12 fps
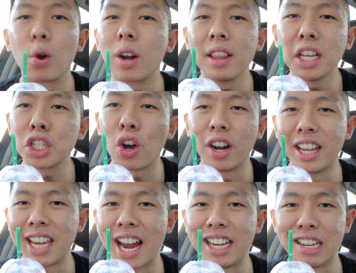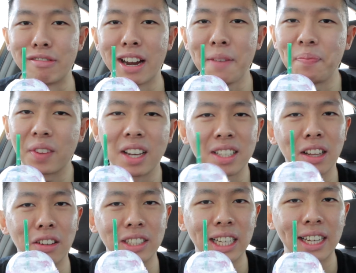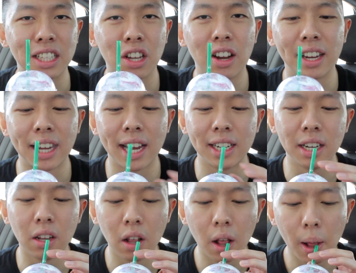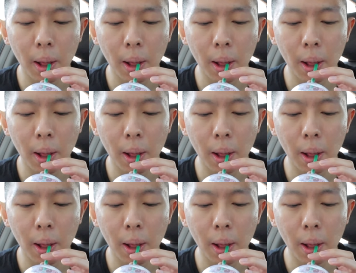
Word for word: or at least cotton candy, right? Because it looks like it's cotton candy.